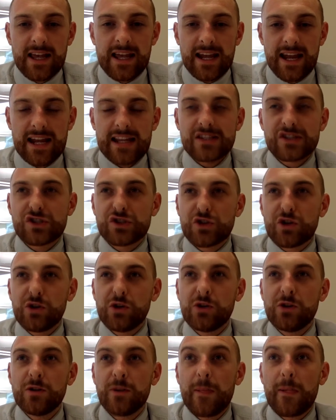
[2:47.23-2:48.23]
in
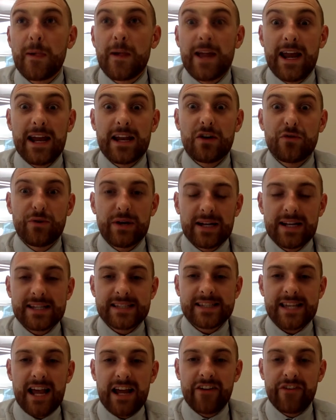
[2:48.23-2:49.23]
school in a really
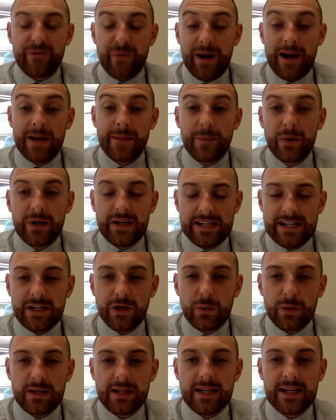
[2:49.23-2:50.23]
safe way, but
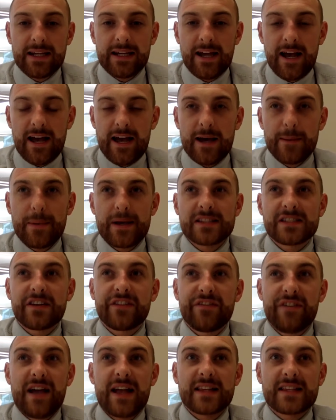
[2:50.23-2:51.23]
equally as
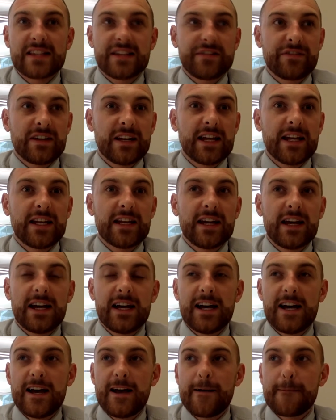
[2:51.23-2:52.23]
effectively
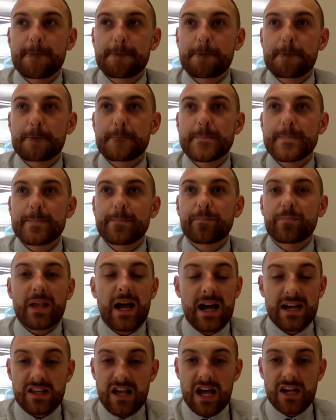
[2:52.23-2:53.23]

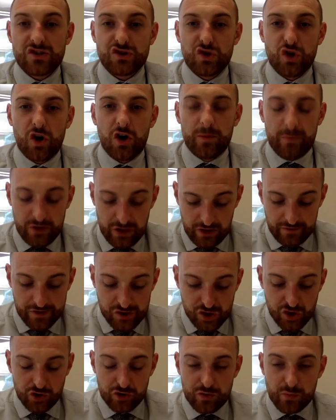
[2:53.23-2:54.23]
as normal. You know, the
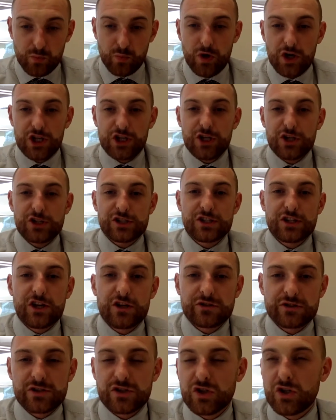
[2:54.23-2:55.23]
children were using
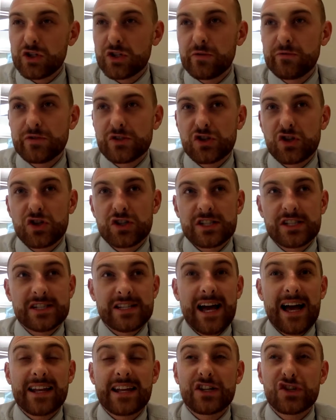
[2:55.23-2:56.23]
those resources
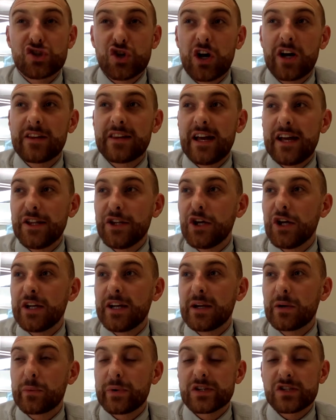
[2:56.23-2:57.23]
and enjoying their
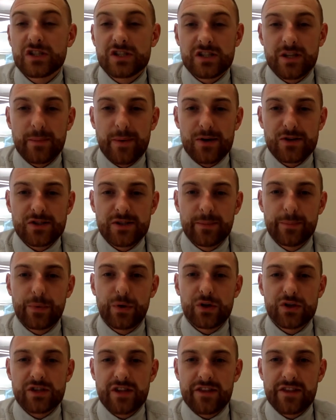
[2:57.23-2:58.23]
learning, which is the most
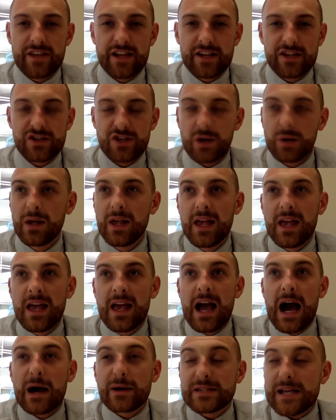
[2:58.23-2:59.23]
important thing. So
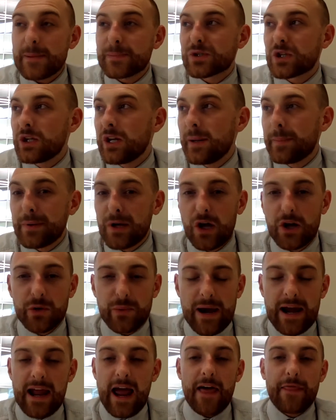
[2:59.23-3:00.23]
I was absolutely blown
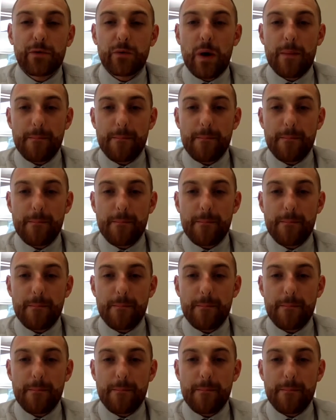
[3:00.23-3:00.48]
away, and there were